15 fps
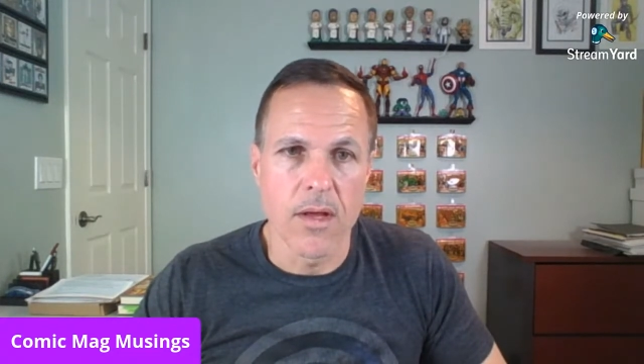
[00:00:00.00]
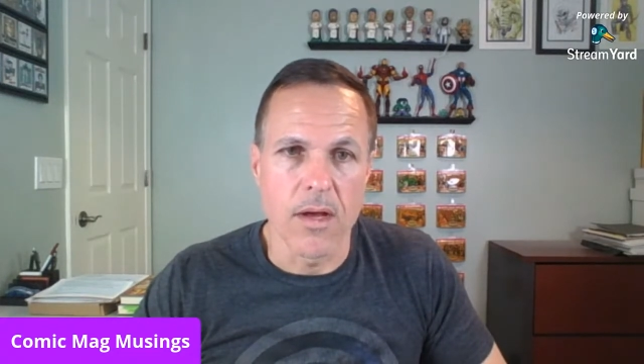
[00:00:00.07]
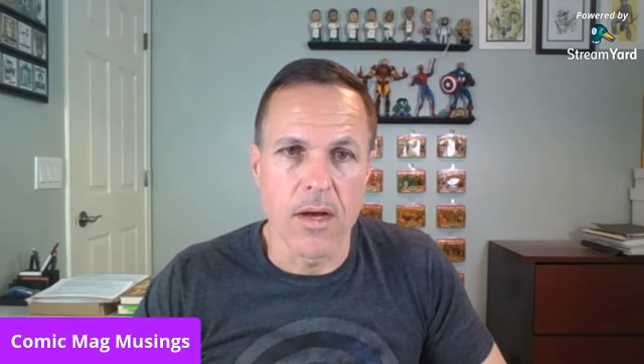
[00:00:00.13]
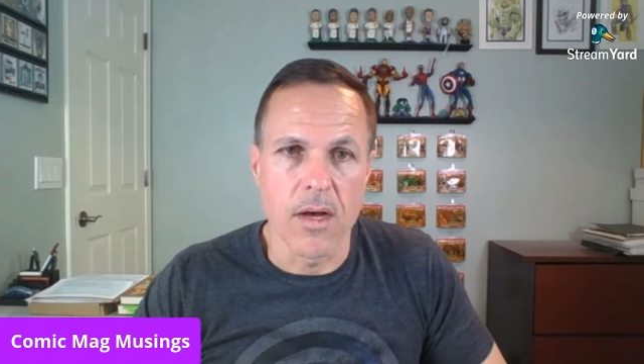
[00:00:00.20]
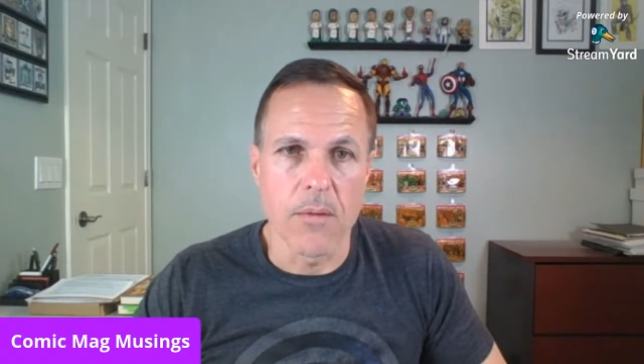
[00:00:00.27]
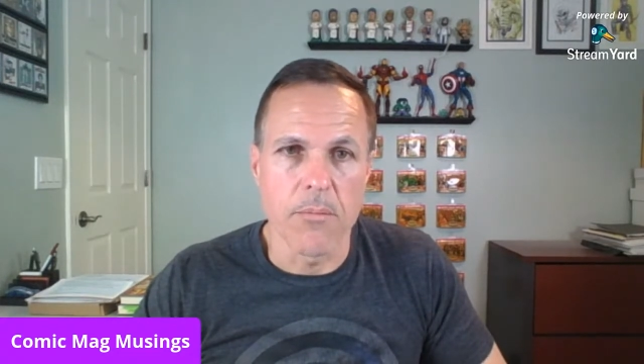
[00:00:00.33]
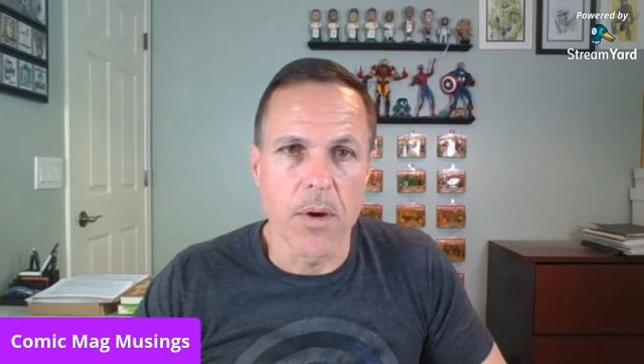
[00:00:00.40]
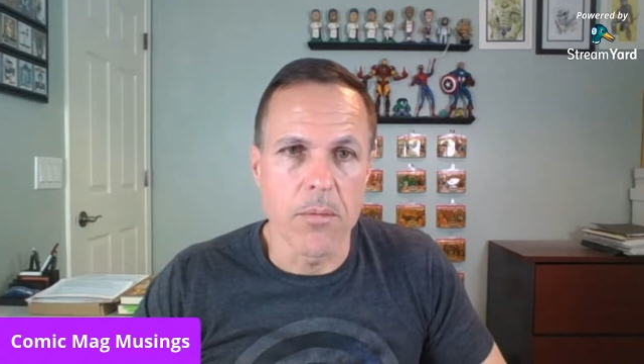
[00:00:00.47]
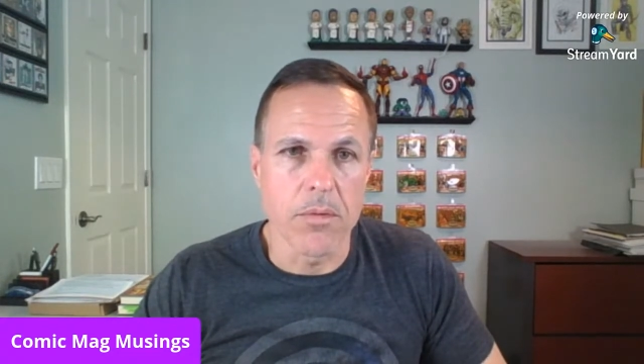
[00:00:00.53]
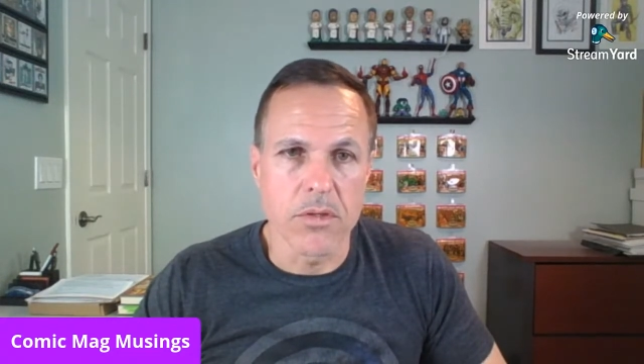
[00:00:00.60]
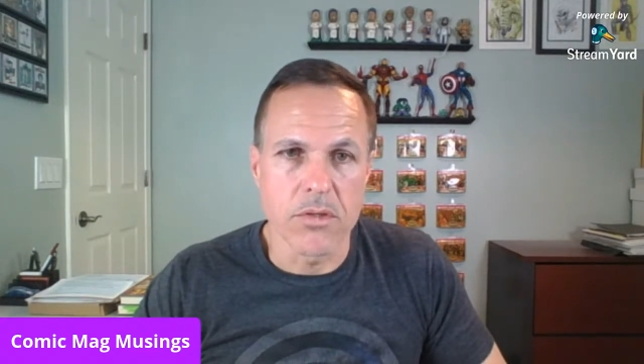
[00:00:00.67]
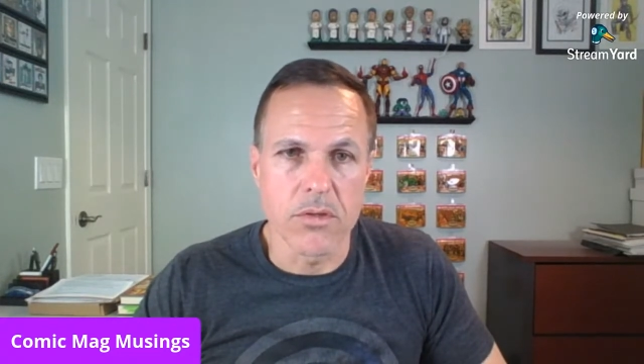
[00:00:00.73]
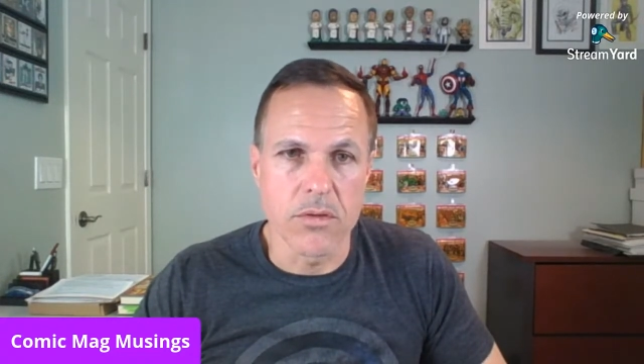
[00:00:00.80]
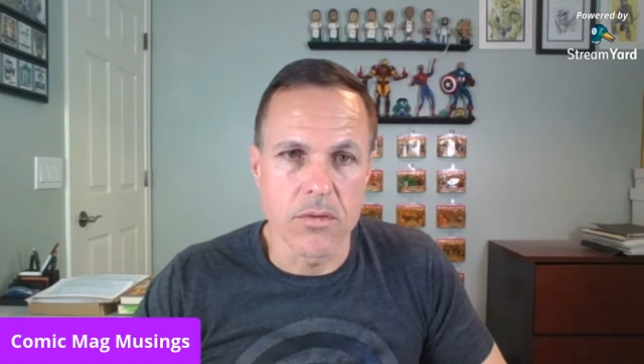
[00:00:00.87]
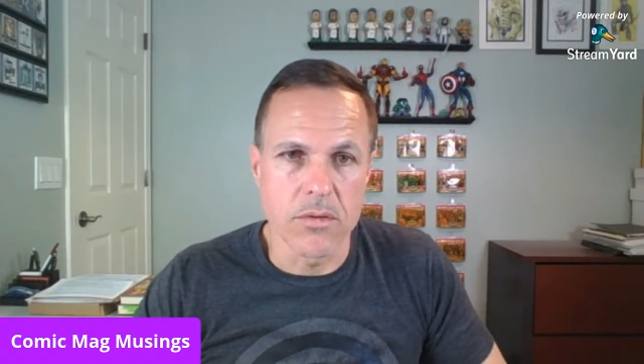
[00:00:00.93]

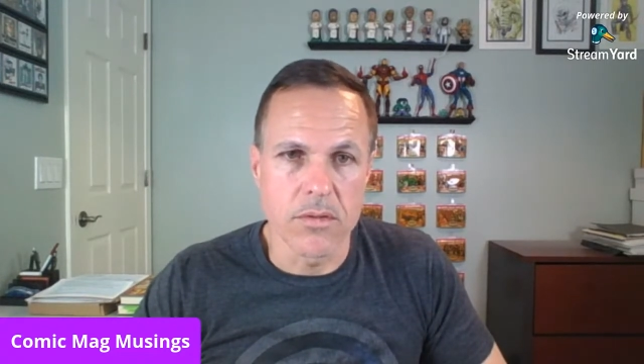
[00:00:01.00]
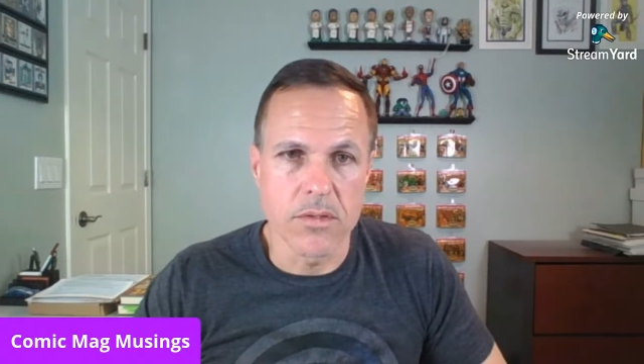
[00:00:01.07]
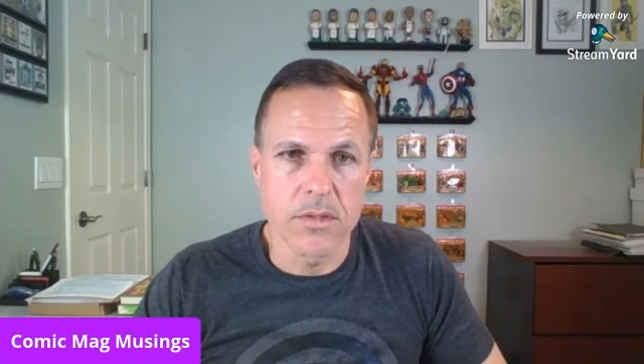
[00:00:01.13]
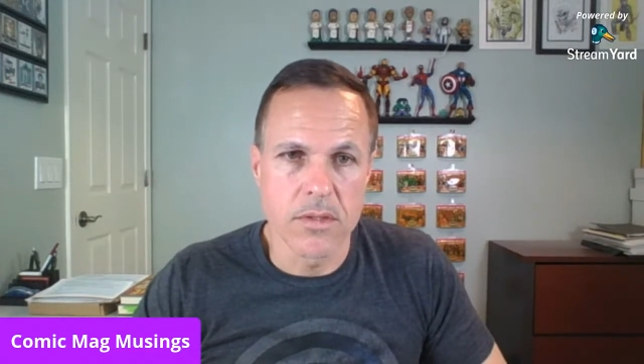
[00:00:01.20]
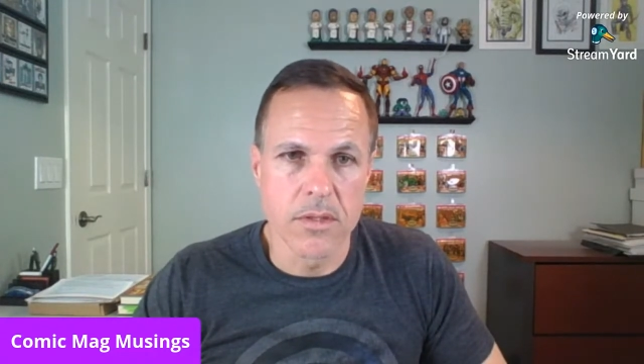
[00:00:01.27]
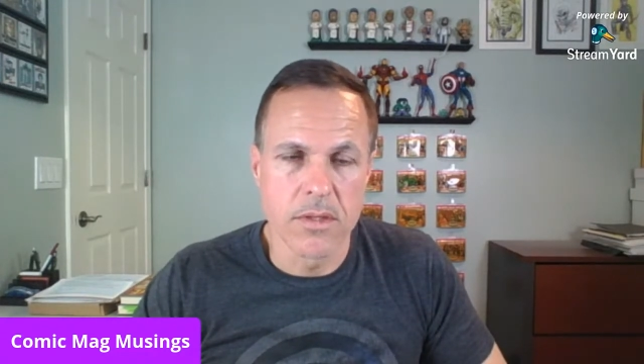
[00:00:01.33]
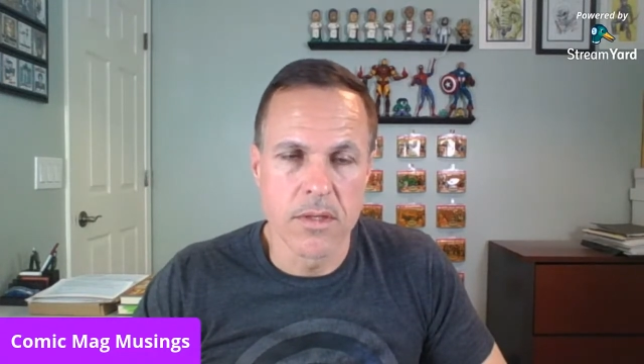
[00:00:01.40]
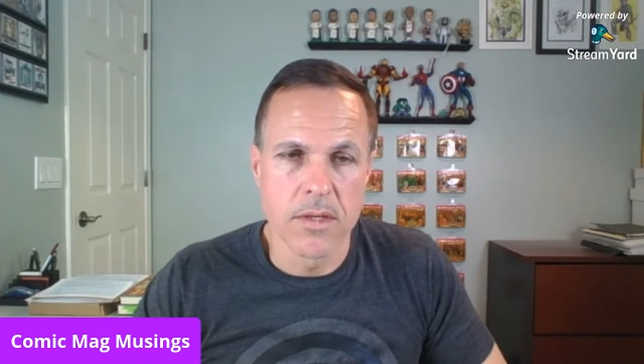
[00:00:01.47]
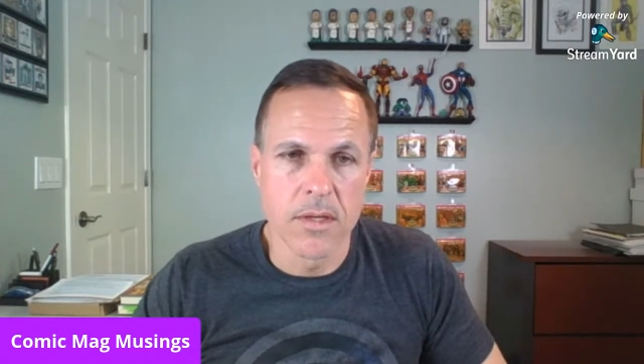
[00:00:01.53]
publishers,